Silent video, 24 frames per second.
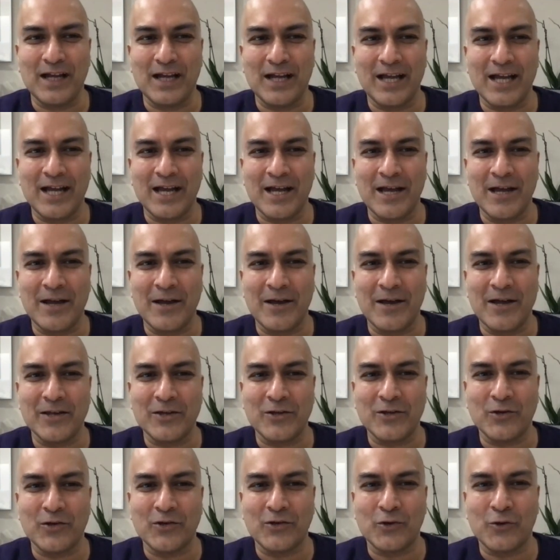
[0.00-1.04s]
uh,
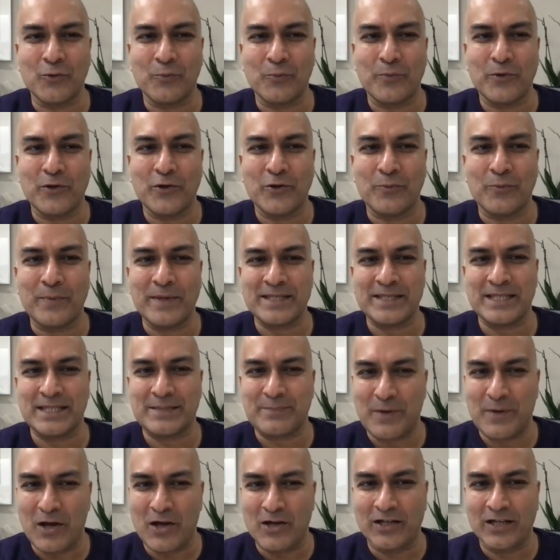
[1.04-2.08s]
your, your your business
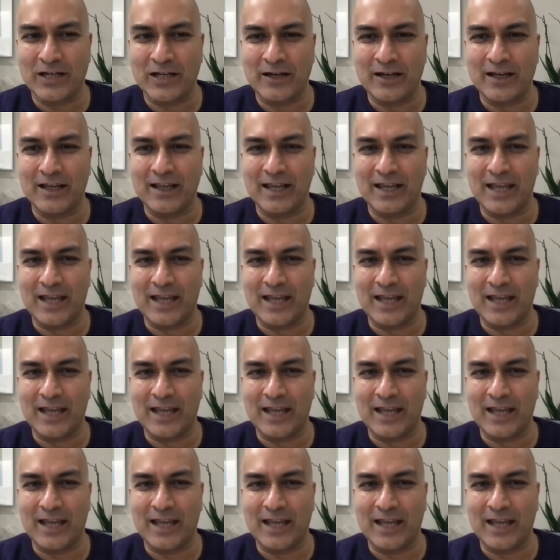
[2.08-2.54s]
partner